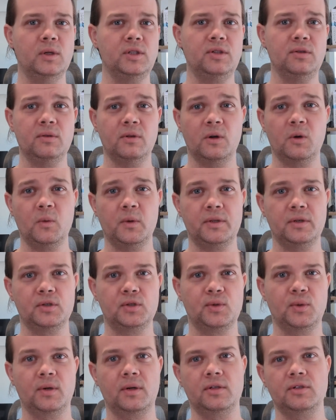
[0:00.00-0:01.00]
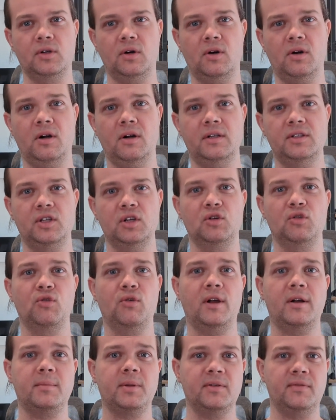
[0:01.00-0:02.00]
once you learn what those shortcuts are, it's
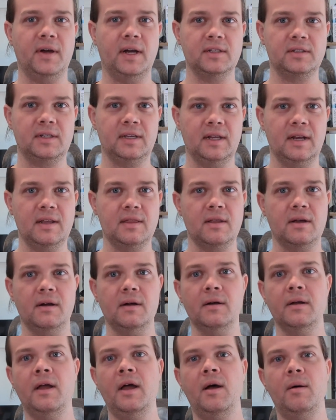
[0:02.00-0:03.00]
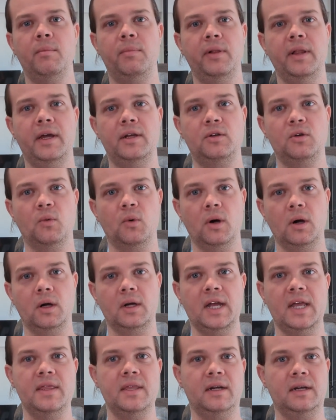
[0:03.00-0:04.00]
incredibly fast to get in there, plan your
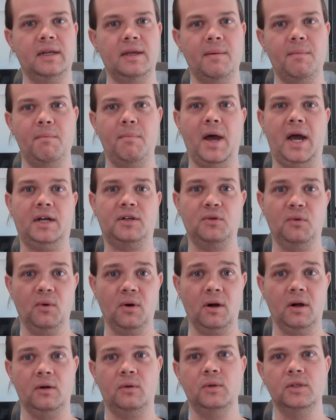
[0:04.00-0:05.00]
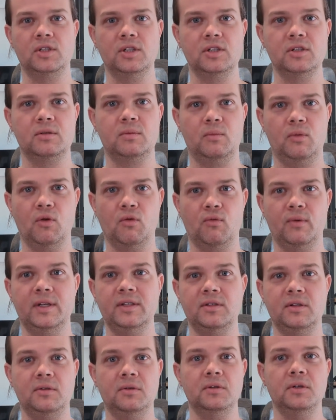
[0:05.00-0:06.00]
work, and then get back to work, which is the
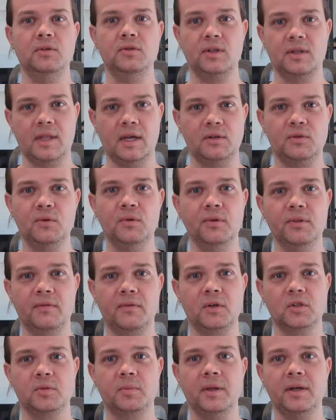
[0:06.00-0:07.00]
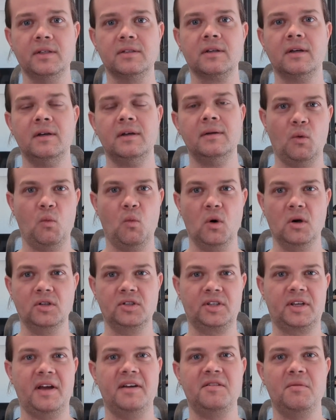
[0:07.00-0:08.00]
reason you're using that tool in the first place. The
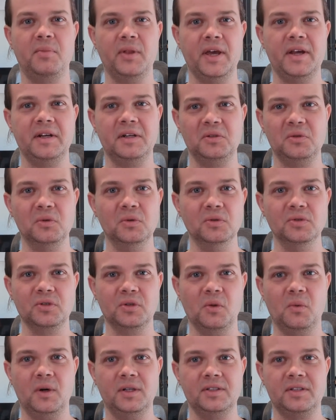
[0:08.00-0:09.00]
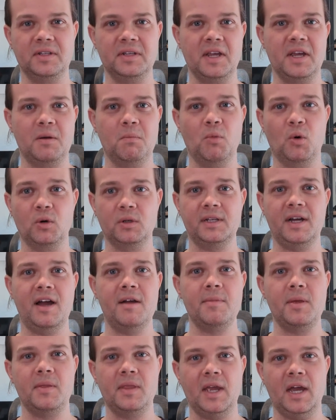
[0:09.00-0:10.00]
worst kind of planning tools are the ones that take more
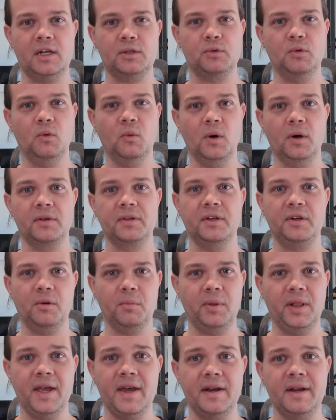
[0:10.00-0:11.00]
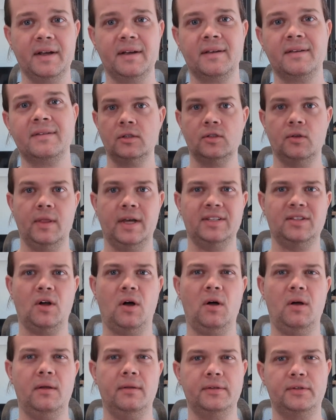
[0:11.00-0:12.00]
time than the actual work that you're planning. So that's
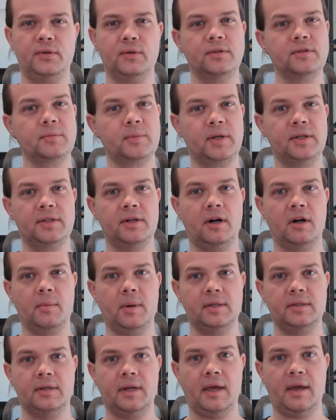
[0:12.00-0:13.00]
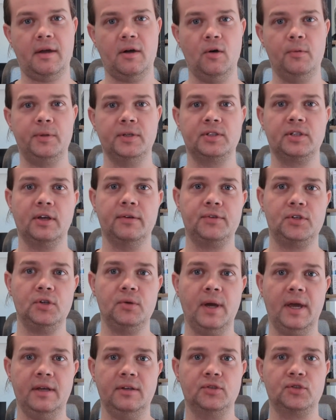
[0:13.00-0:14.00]
all the tools I'm going to talk about today. I hope this gives
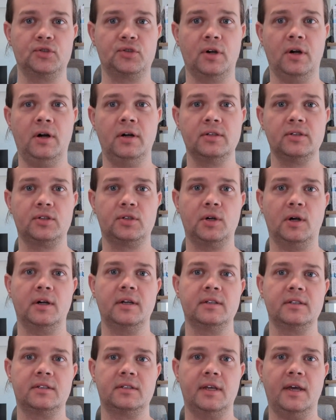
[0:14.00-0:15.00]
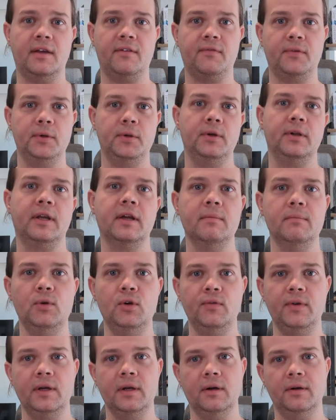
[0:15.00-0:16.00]
you a strong starting set for you to get
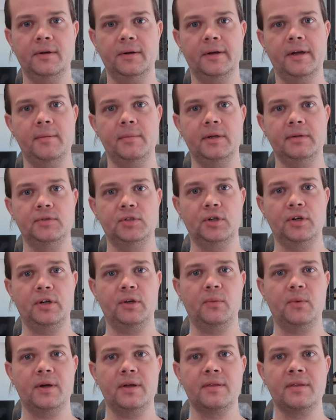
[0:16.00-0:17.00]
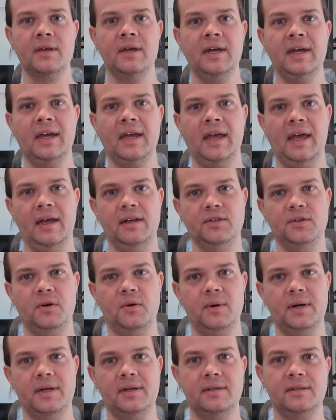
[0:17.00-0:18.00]
moving on your game dev journey with. As
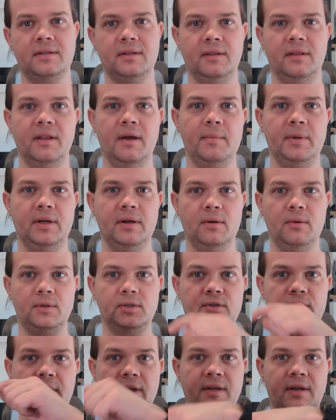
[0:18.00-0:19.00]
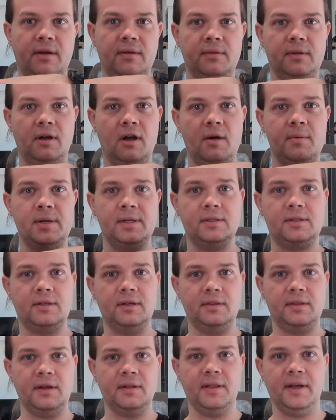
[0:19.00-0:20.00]
always, let me know what you think down in the comments.
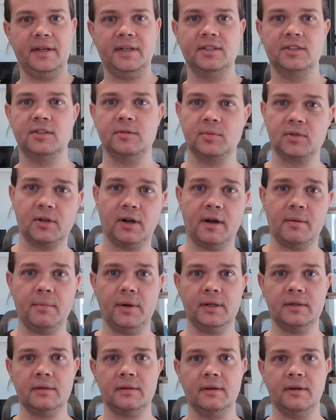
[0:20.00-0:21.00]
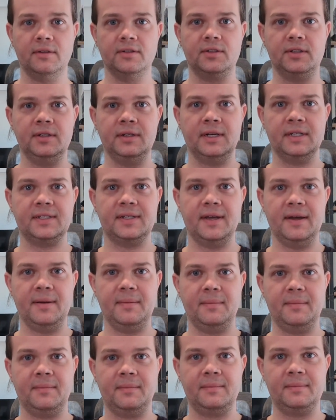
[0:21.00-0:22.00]
Hit that like and subscribe button, and I'll see you next
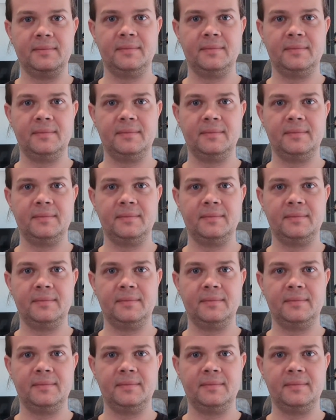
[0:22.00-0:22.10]
time.